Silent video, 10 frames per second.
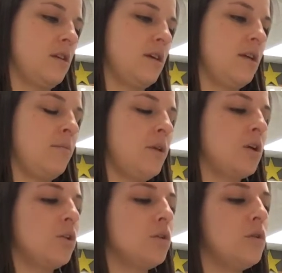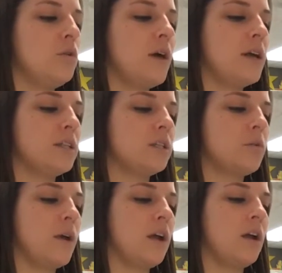And I'm gonna glue that
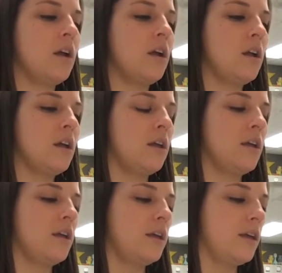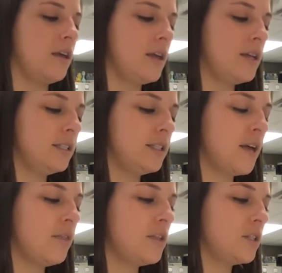square
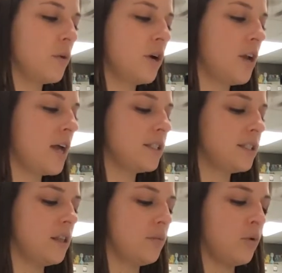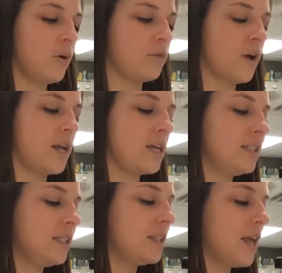inside the square next to the boy running
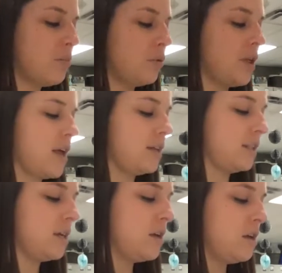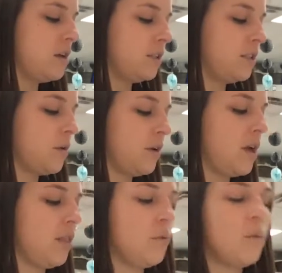to label it. So
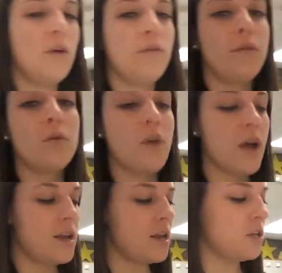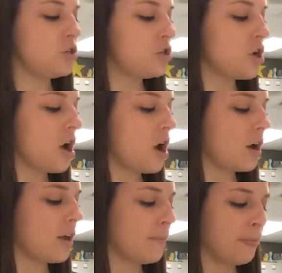another word for run is
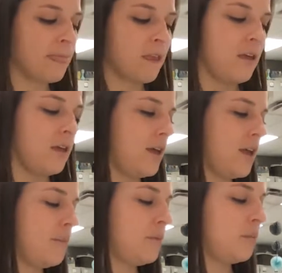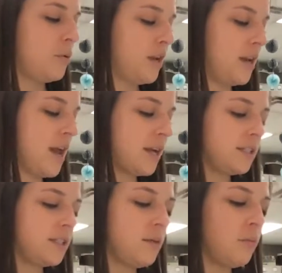jog, and I'm gonna put it
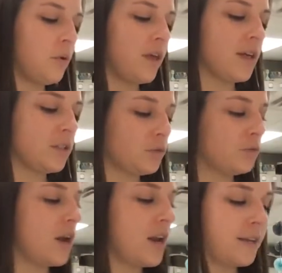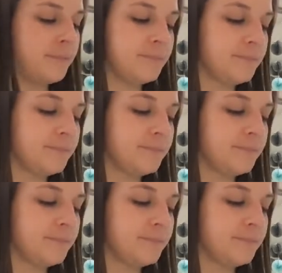next to the boy that's running